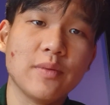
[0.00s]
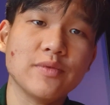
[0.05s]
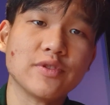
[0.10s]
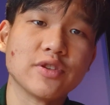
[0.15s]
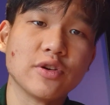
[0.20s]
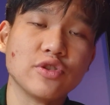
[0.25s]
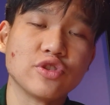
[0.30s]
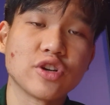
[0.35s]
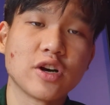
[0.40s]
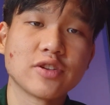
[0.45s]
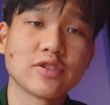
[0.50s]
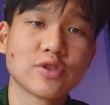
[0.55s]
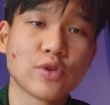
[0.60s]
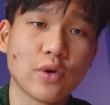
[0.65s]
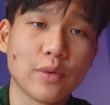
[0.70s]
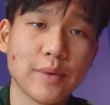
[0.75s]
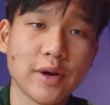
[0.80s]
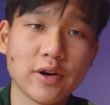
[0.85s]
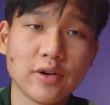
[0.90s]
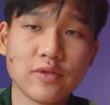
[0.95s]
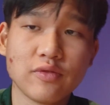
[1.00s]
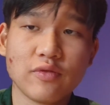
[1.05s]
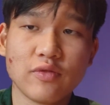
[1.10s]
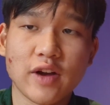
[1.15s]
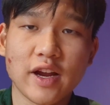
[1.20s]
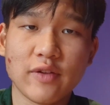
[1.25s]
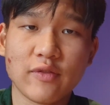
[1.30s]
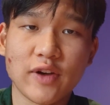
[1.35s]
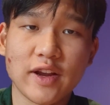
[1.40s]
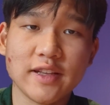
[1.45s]
So John Stuart Mill
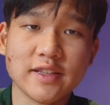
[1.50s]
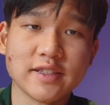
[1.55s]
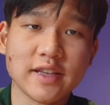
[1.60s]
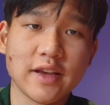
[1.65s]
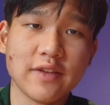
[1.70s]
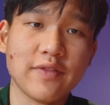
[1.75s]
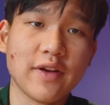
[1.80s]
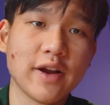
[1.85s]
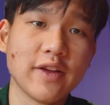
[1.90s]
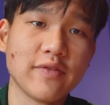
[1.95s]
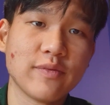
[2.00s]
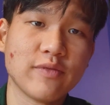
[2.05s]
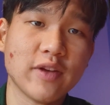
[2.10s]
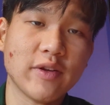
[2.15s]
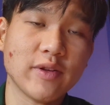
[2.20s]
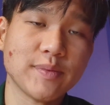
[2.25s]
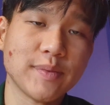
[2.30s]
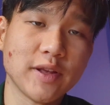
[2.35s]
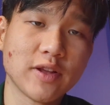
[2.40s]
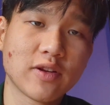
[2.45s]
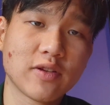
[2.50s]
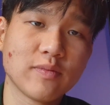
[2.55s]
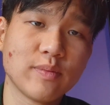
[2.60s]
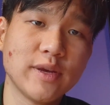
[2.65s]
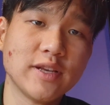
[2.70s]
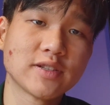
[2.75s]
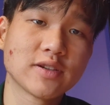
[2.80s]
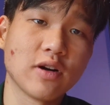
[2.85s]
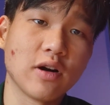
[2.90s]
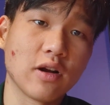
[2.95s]
writes a very famous
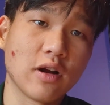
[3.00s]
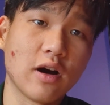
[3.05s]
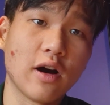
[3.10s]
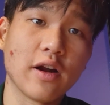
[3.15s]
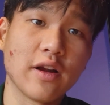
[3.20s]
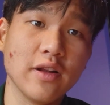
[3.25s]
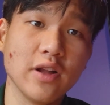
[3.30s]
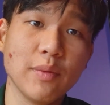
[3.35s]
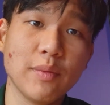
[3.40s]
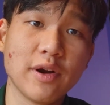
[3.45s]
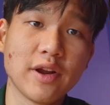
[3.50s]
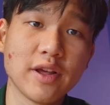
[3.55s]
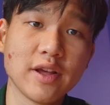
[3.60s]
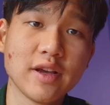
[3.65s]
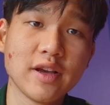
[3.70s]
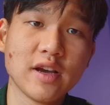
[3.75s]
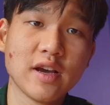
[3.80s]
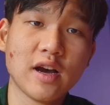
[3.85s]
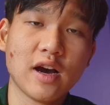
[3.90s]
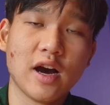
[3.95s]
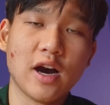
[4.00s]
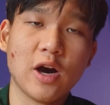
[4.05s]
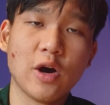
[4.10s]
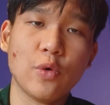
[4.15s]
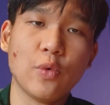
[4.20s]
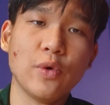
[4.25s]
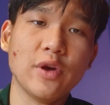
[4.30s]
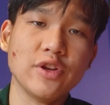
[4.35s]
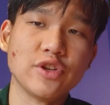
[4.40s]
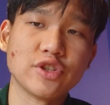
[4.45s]
piece called On Liberty,
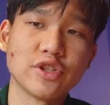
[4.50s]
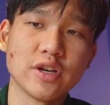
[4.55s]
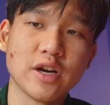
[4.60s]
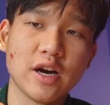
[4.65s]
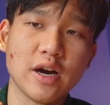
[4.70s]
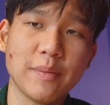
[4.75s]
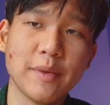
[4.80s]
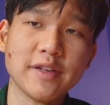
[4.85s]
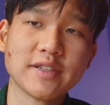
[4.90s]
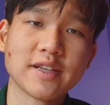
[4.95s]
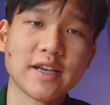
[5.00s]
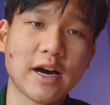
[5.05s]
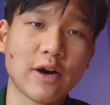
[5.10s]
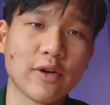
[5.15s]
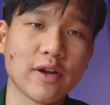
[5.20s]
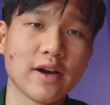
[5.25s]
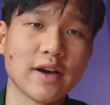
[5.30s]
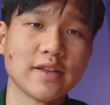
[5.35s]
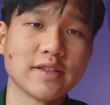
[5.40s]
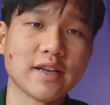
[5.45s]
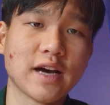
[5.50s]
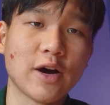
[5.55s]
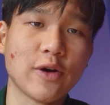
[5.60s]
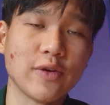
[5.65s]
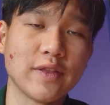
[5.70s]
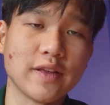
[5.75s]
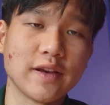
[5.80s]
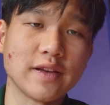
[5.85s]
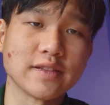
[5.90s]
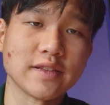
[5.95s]
which basically outlines how
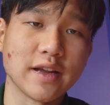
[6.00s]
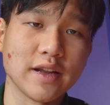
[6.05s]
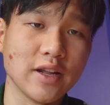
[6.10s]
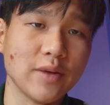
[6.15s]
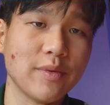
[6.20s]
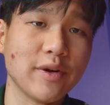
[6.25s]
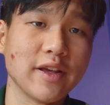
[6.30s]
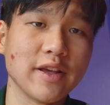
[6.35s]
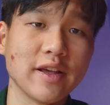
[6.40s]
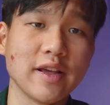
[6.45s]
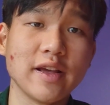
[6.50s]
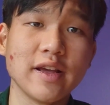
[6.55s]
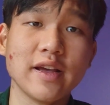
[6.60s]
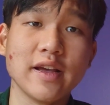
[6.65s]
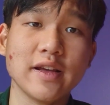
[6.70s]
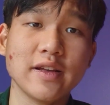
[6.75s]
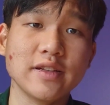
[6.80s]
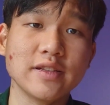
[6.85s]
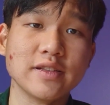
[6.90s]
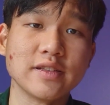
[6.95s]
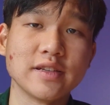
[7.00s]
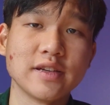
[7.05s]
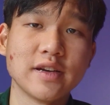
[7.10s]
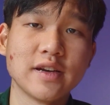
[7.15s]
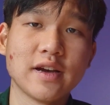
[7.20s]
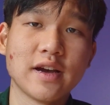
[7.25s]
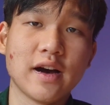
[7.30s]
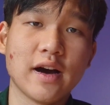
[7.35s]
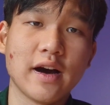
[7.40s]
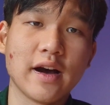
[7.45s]
he thinks that liberty is
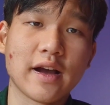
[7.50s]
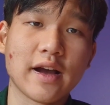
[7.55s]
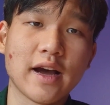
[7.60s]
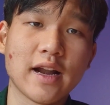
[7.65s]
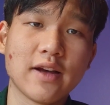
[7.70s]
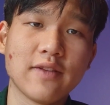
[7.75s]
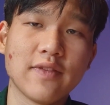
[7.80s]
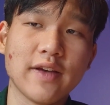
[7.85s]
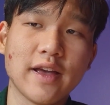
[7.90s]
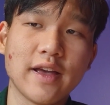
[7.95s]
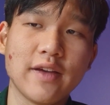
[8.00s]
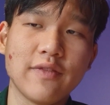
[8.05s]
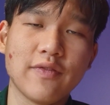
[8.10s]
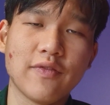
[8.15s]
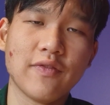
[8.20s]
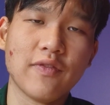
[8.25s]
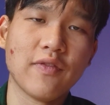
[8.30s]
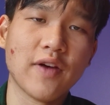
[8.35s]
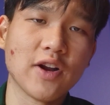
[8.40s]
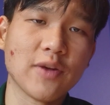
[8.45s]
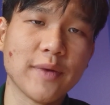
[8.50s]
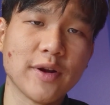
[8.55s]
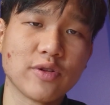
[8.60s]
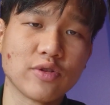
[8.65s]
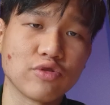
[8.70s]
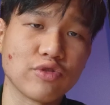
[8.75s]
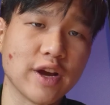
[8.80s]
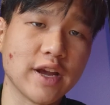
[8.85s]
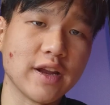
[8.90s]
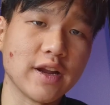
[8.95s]
kind of a
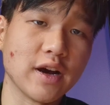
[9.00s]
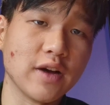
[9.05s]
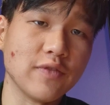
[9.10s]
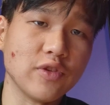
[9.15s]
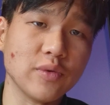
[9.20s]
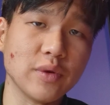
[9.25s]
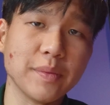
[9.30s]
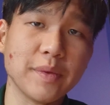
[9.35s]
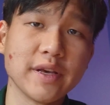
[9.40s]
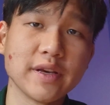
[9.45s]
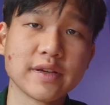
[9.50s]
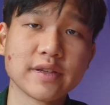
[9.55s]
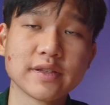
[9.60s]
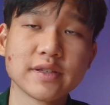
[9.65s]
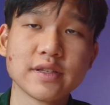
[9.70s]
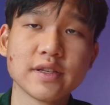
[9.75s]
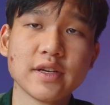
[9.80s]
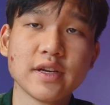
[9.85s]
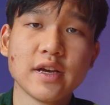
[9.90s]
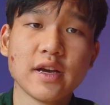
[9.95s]
fundamental right of human beings.